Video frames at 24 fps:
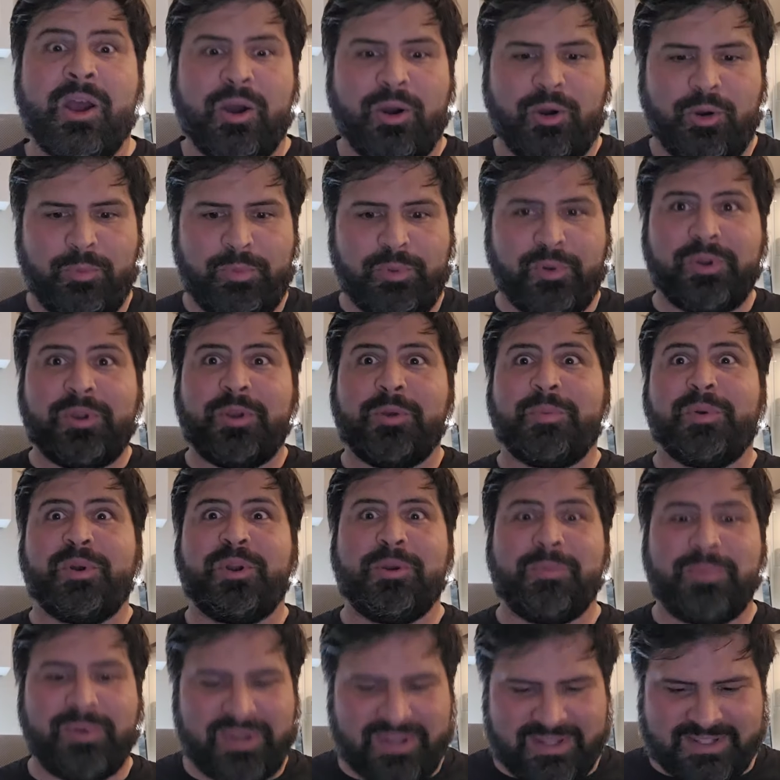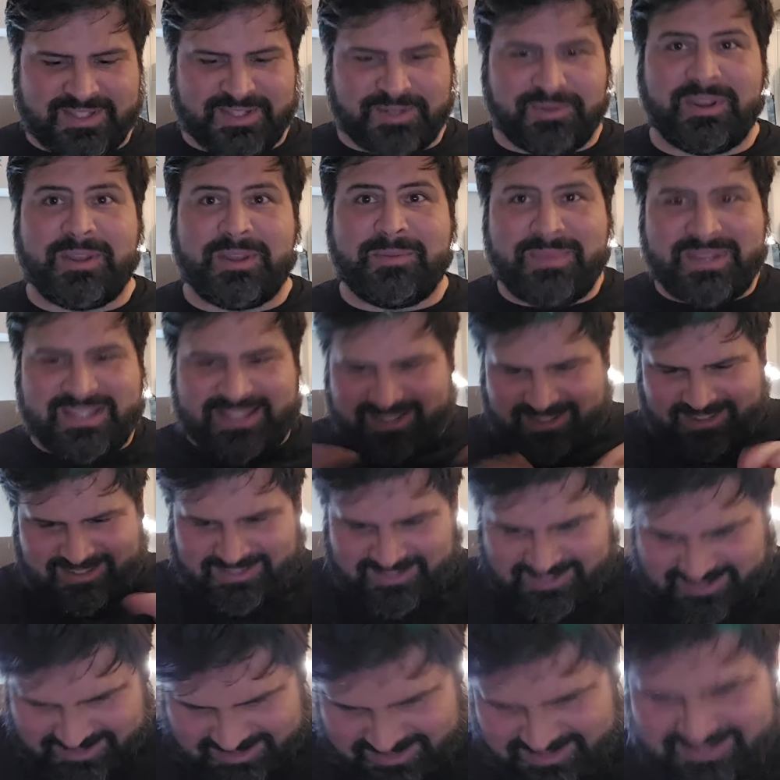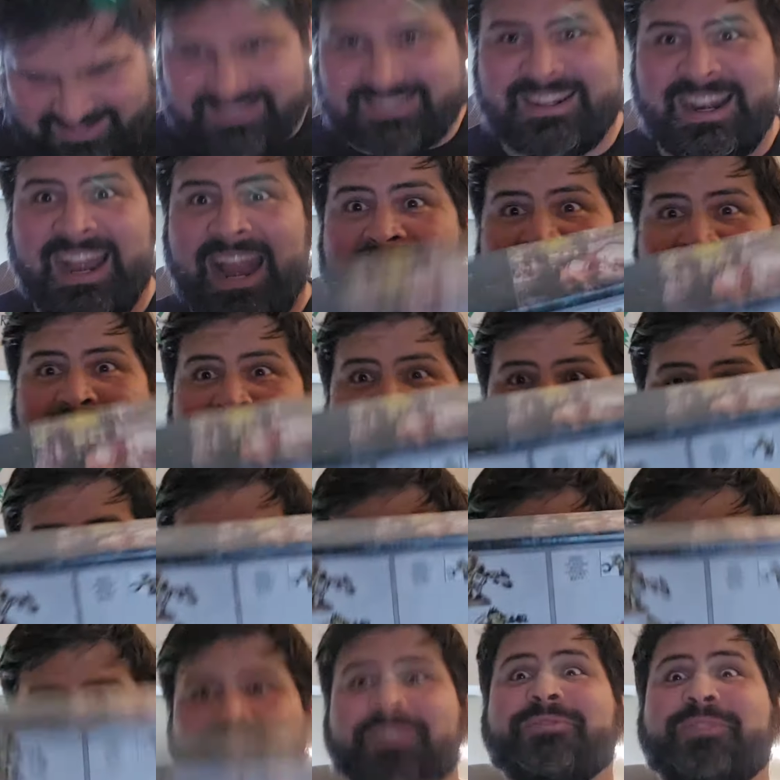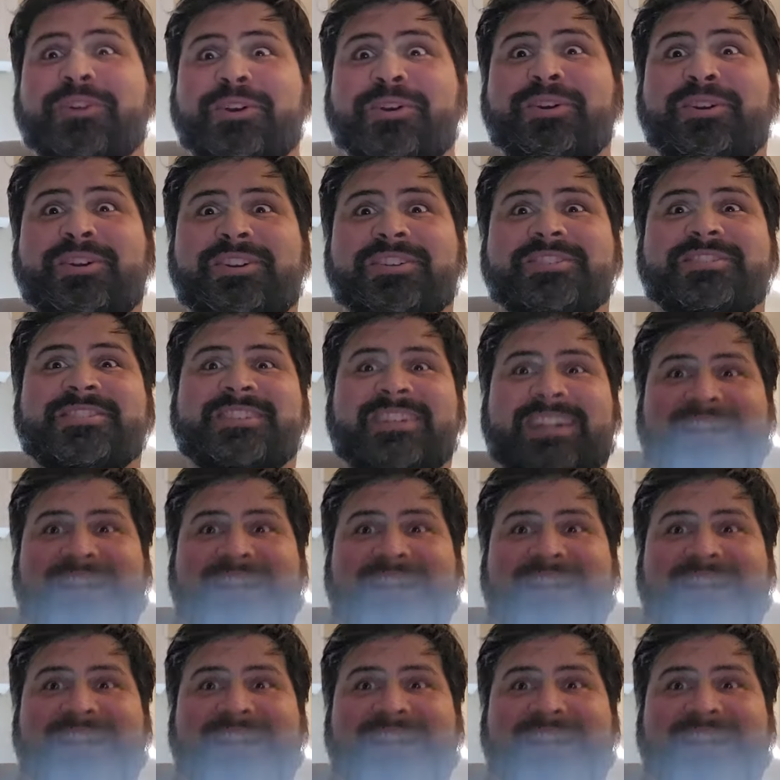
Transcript: Oh boy, oh boy, oh boy, it's Squigmar here! A Battleforce!